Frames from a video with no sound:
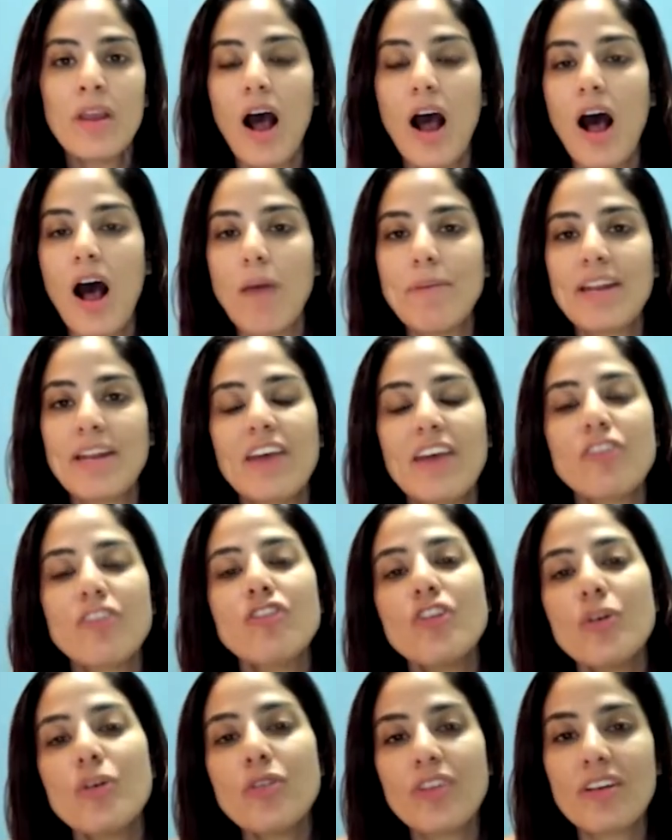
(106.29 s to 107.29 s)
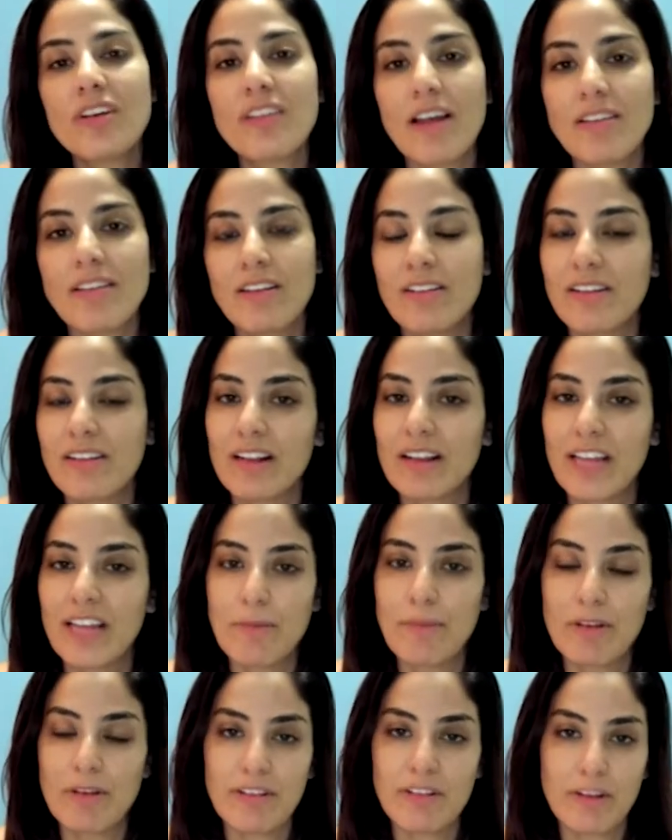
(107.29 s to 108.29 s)
um, and he has two successes to
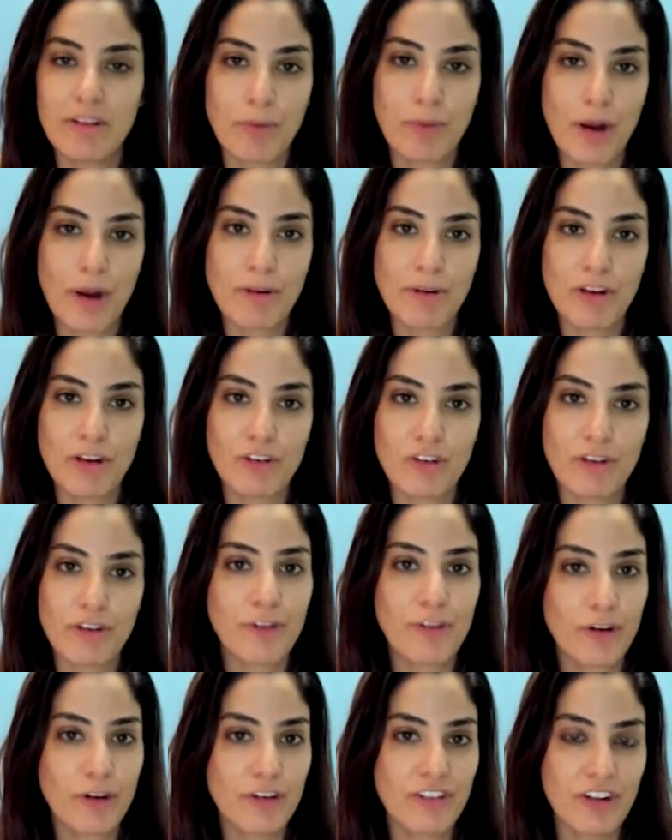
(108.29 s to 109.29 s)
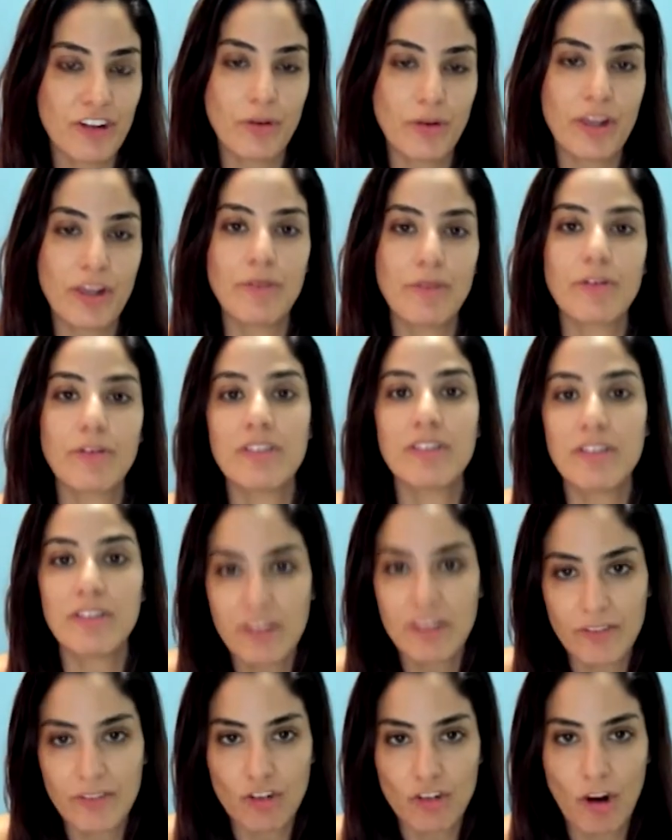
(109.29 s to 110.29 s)
claim as the prime minister first you know he
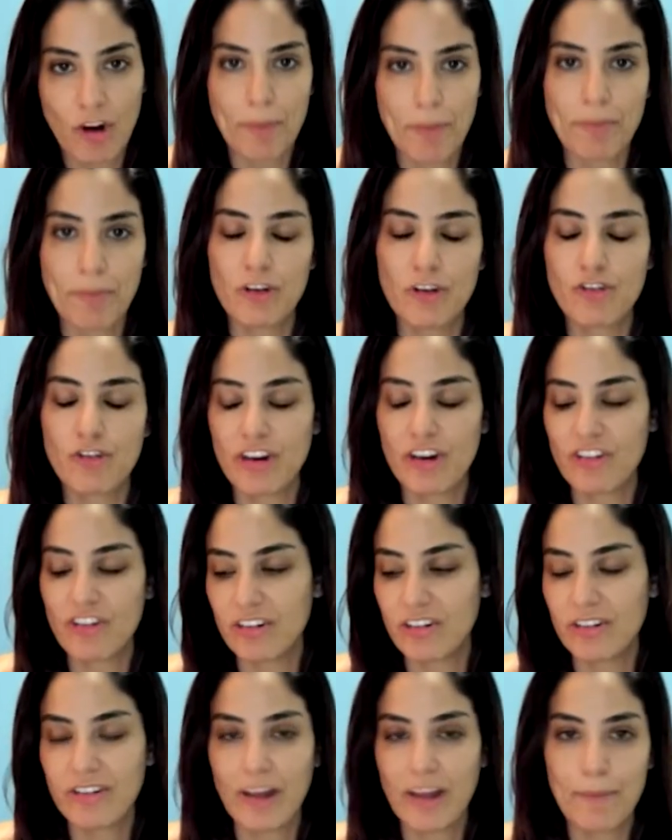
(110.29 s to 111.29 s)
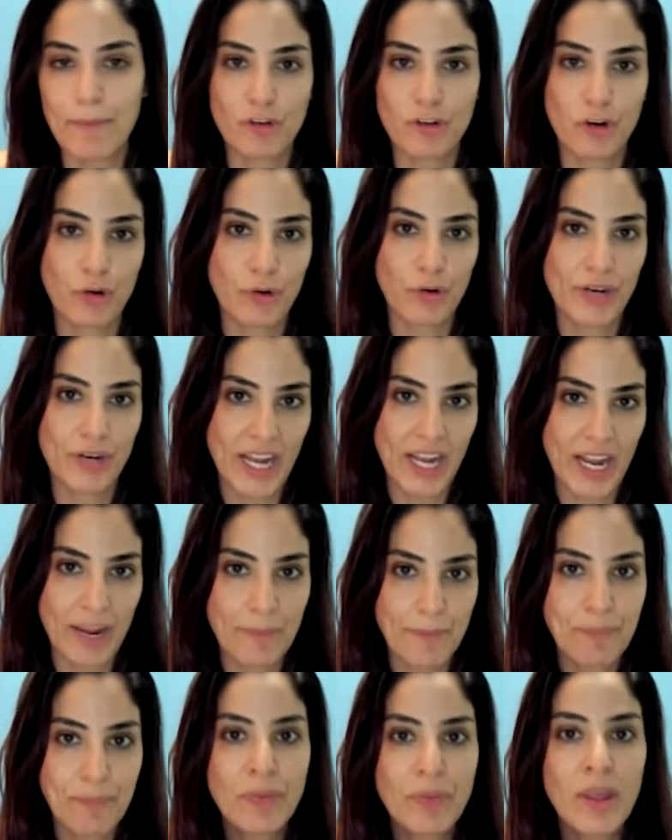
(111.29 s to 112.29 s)
resisted the trump administration's attempt to create